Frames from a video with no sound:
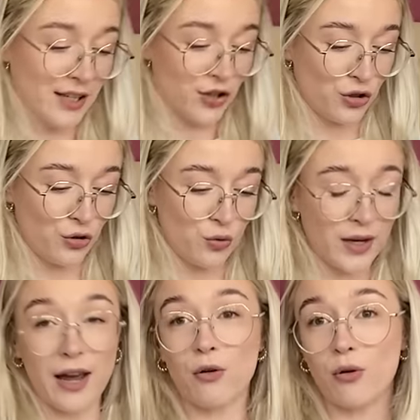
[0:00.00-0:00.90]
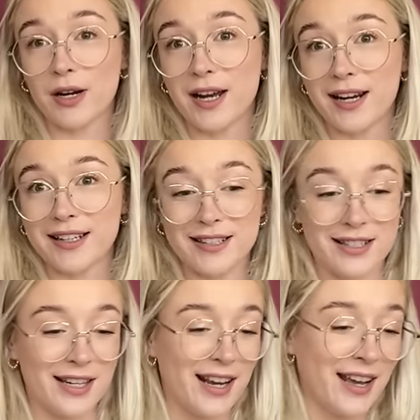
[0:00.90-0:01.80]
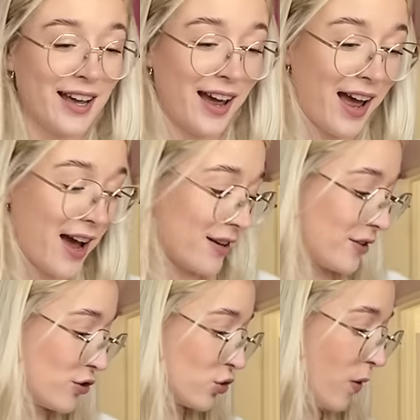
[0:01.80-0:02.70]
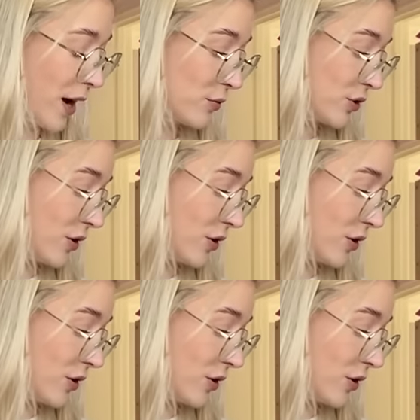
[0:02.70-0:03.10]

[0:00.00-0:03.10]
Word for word: to get organized and sort out